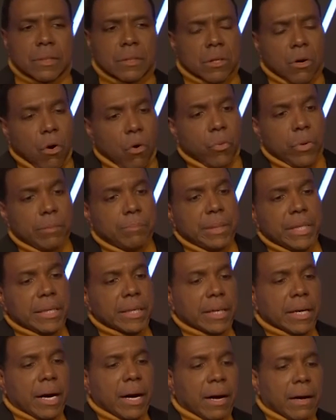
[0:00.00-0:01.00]
Glory be
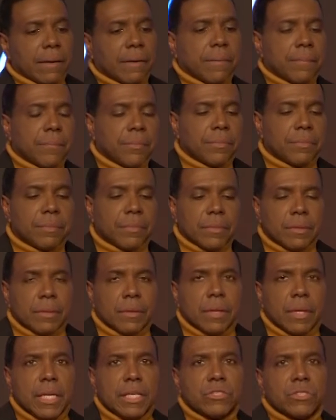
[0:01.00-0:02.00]
to God.
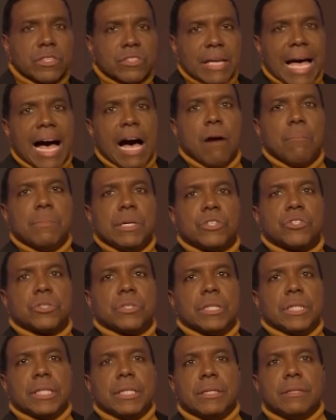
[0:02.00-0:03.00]
He says, I'll meet
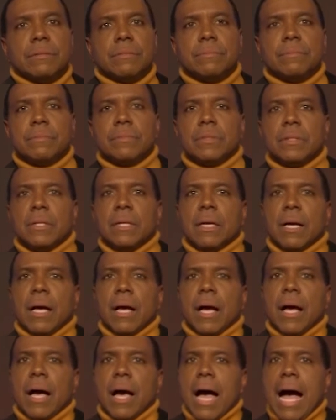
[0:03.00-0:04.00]
your need.
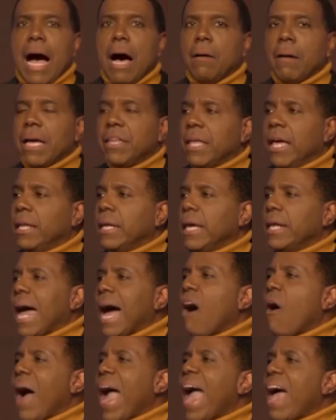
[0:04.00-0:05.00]
And
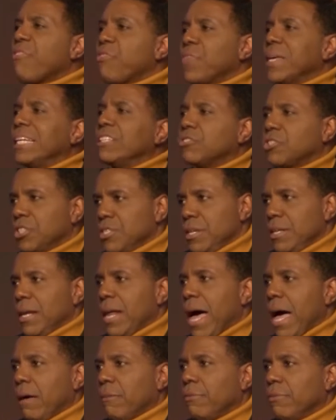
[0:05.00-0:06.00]
I'll add things to your
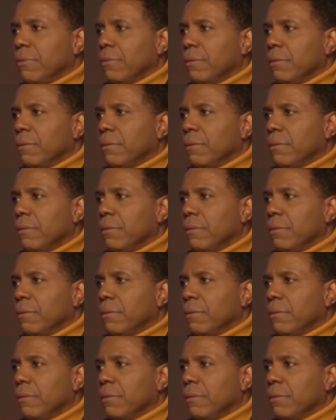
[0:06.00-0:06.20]
life.